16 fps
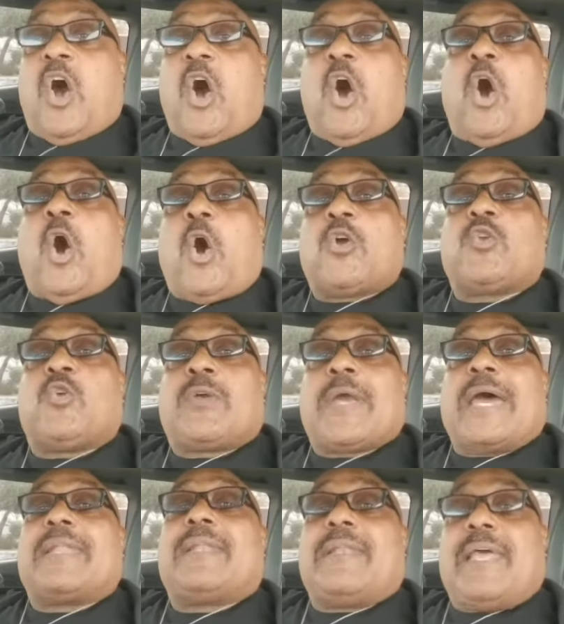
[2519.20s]
All you
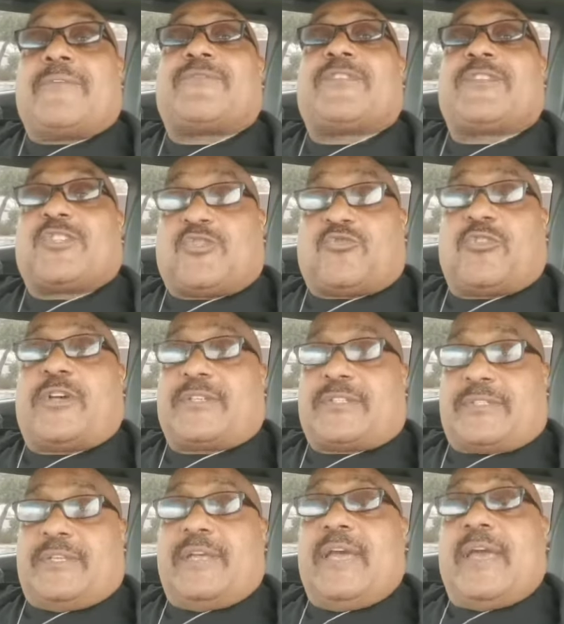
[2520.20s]
got left is
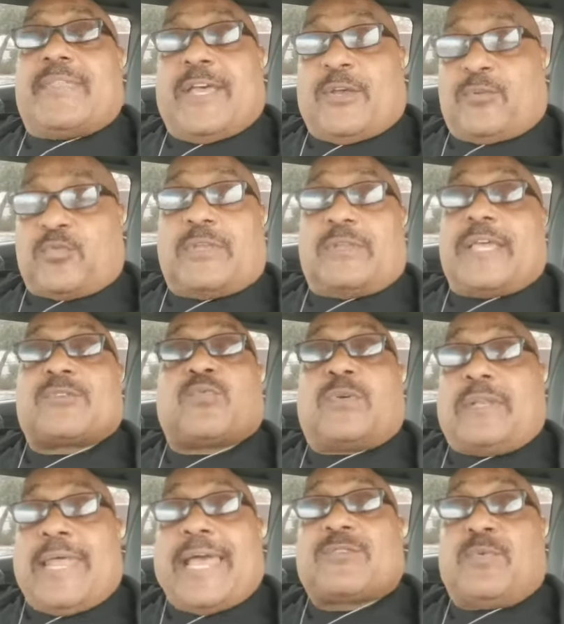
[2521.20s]
trust. that's
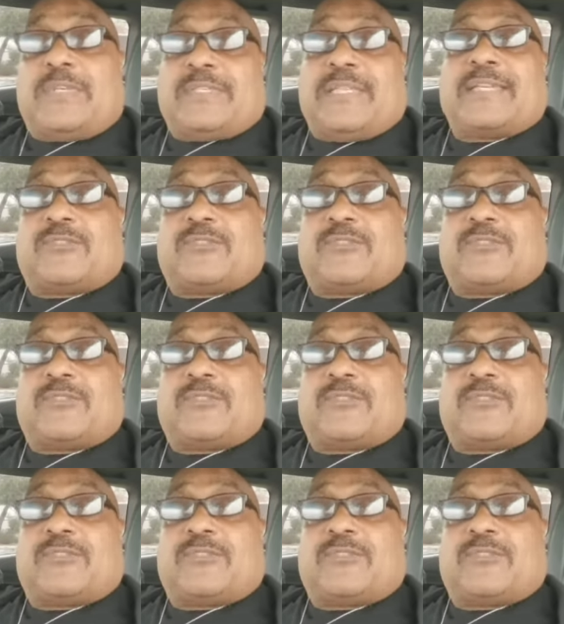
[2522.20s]
what last week's